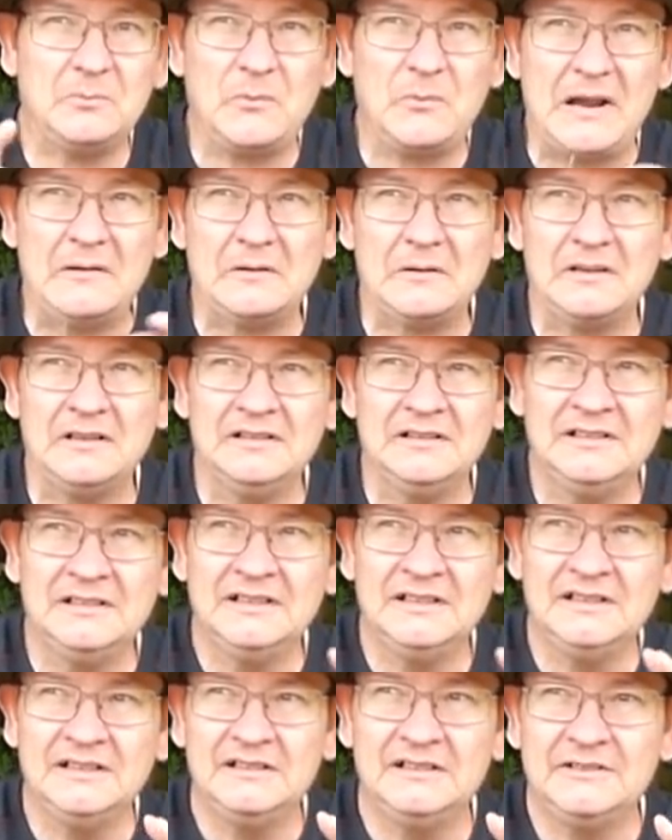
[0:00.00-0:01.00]
where
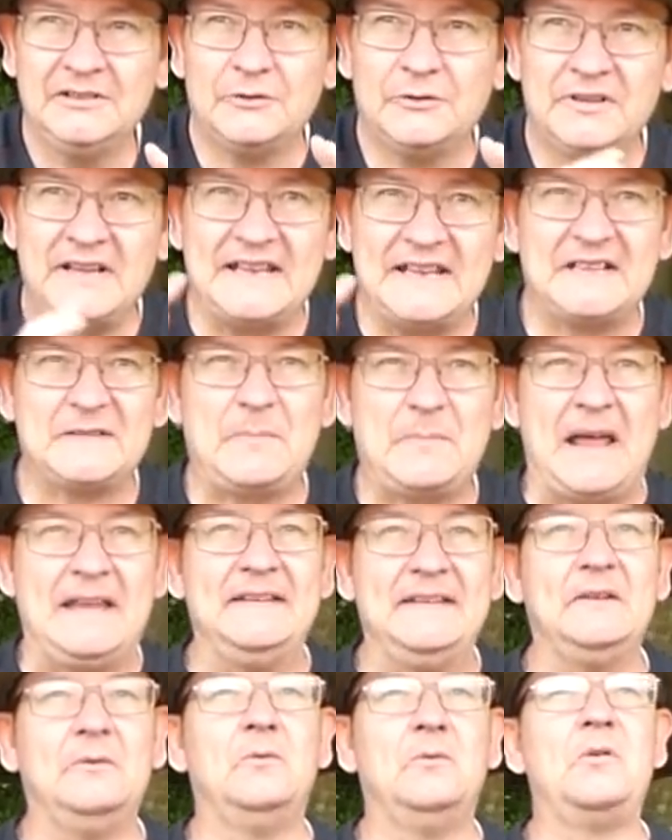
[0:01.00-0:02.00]
you can
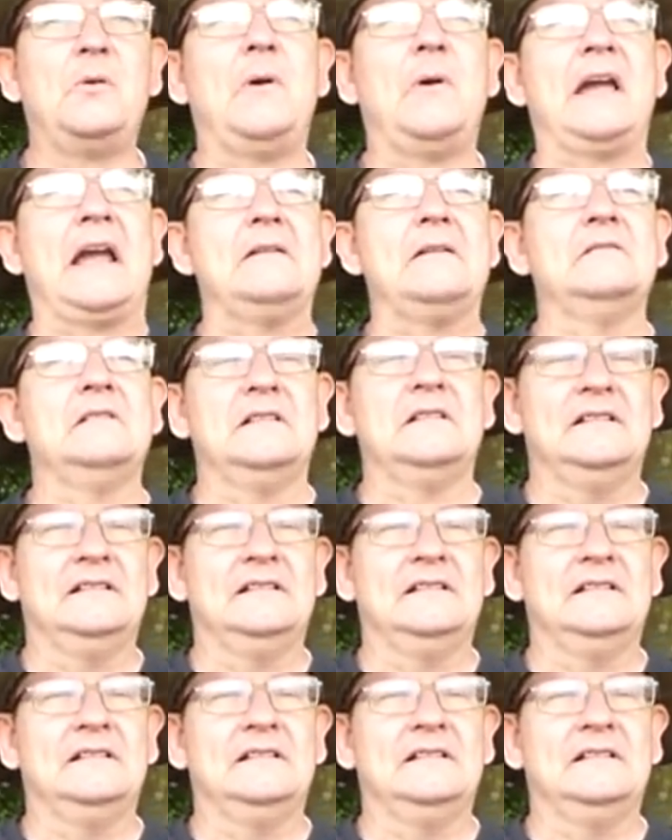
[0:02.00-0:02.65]
expand it all the way out,